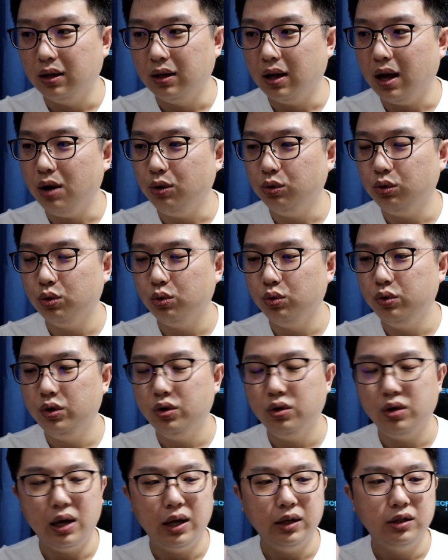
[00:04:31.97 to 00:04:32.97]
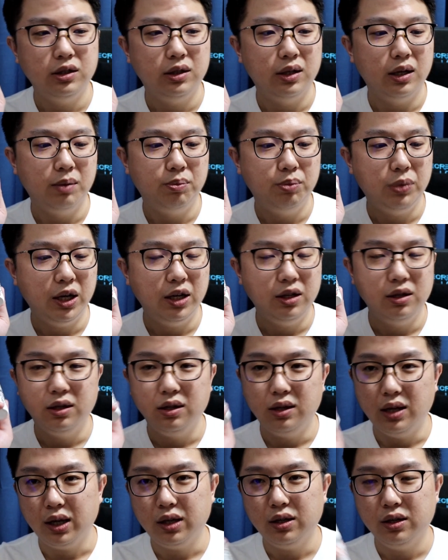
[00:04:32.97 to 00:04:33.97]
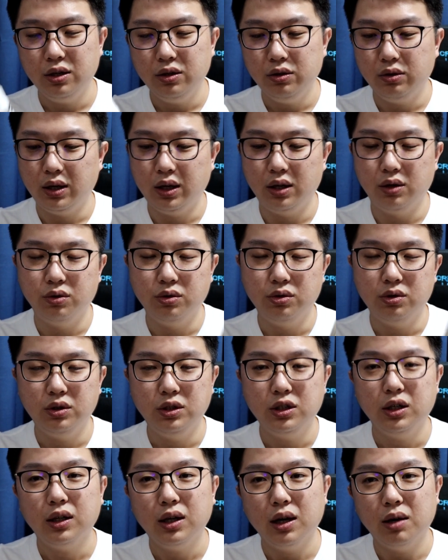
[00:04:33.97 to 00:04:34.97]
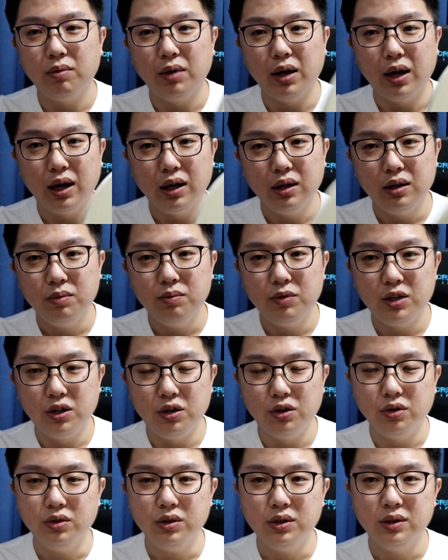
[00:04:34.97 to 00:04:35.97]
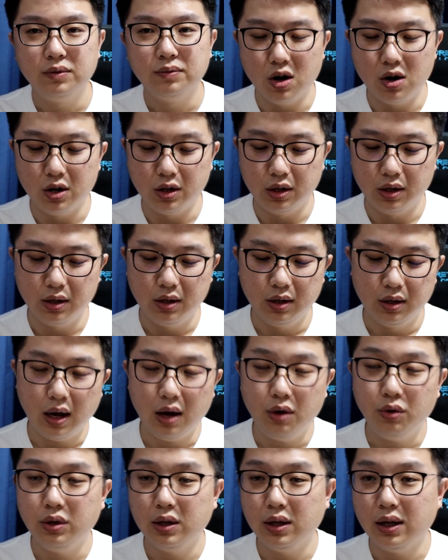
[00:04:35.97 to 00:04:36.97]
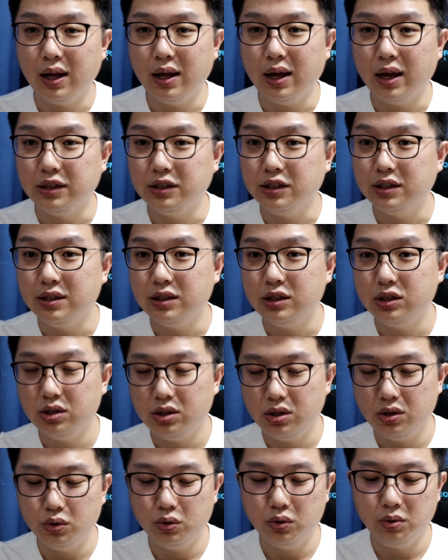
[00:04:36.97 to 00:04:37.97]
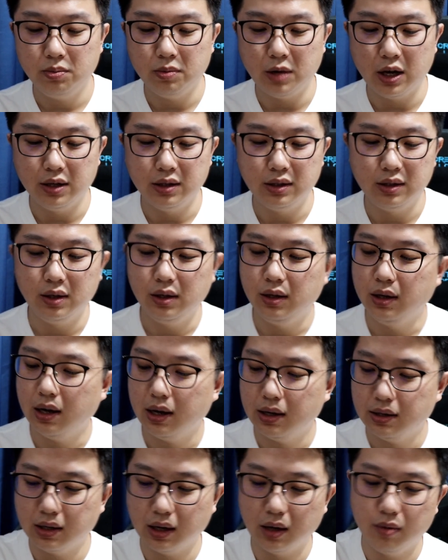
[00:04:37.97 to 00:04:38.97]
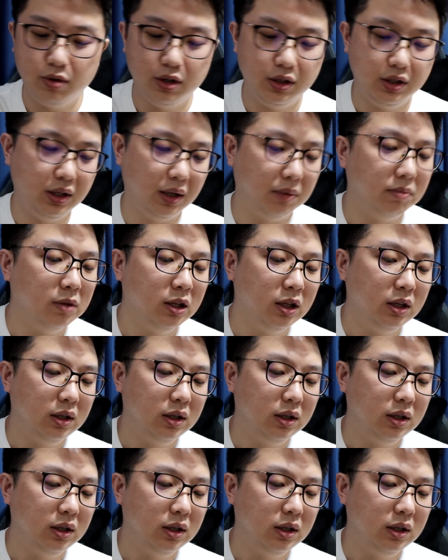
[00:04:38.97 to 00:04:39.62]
How do you actually apply the lacquer? You can also check out my other videos on how did I actually seal my Stiga cyber sheet.